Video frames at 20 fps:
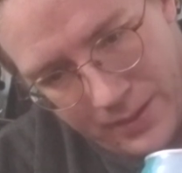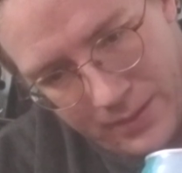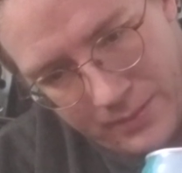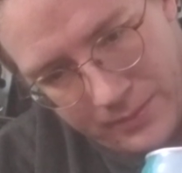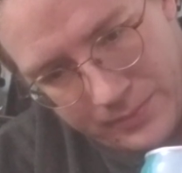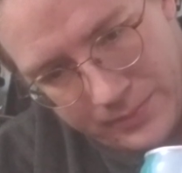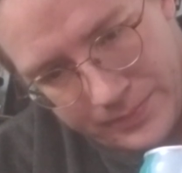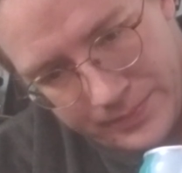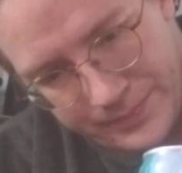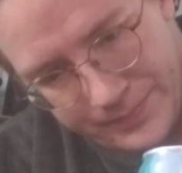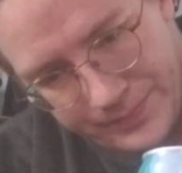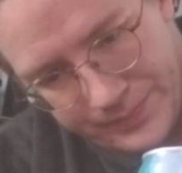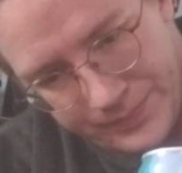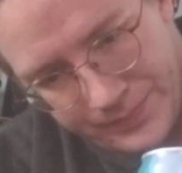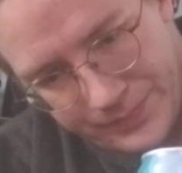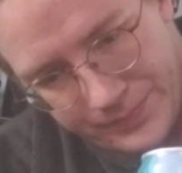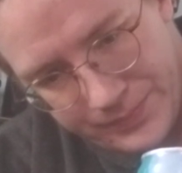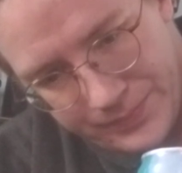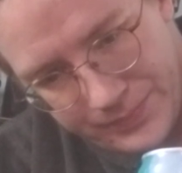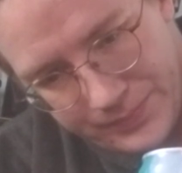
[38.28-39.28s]

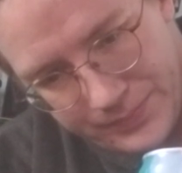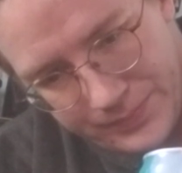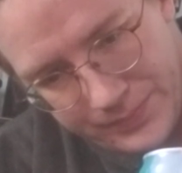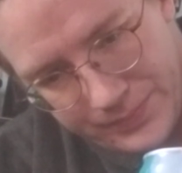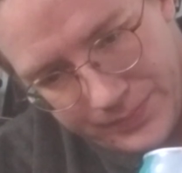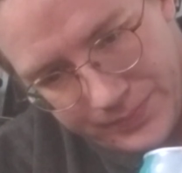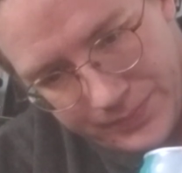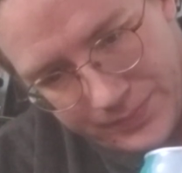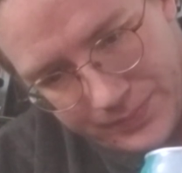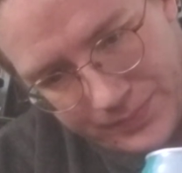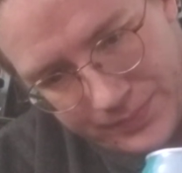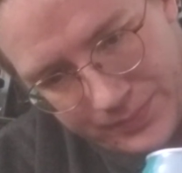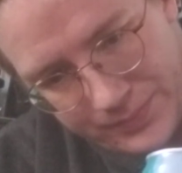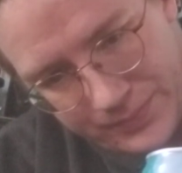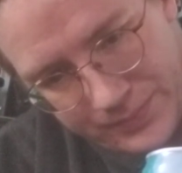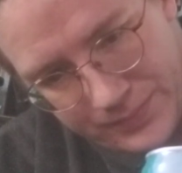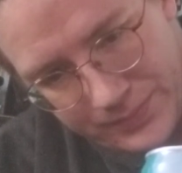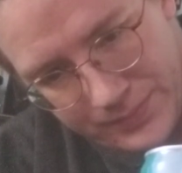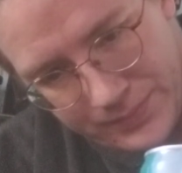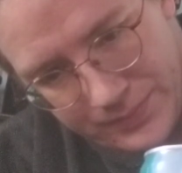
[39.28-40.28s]

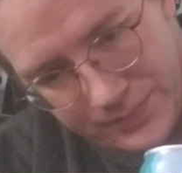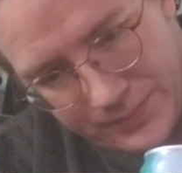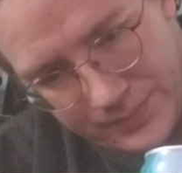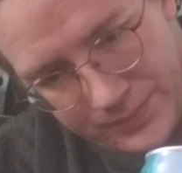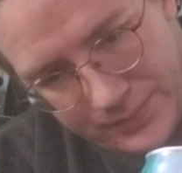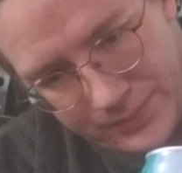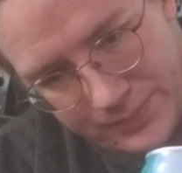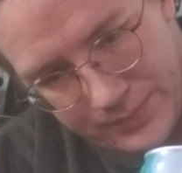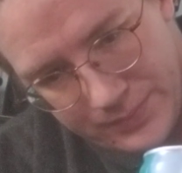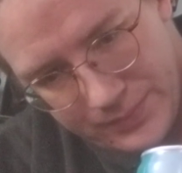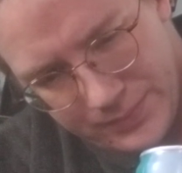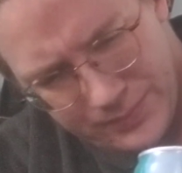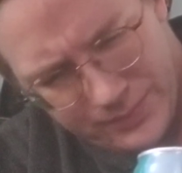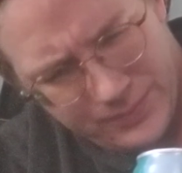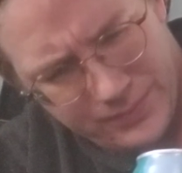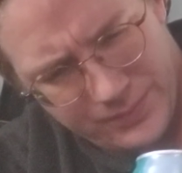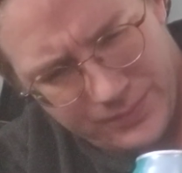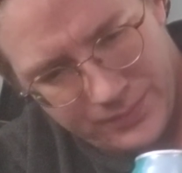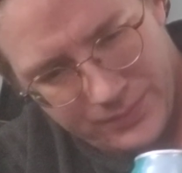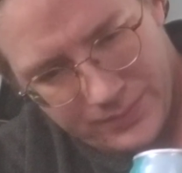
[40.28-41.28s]

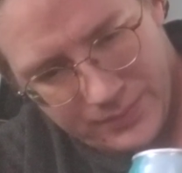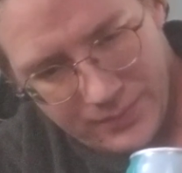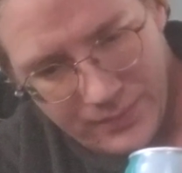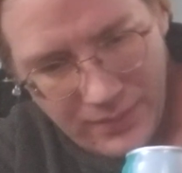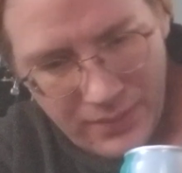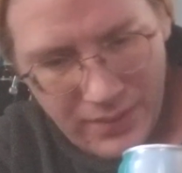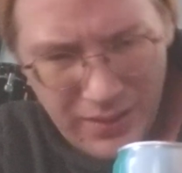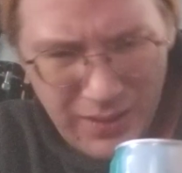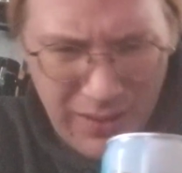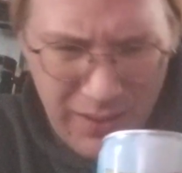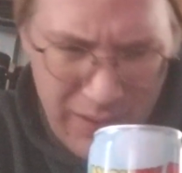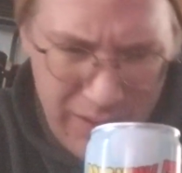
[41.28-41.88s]
Nothing is said.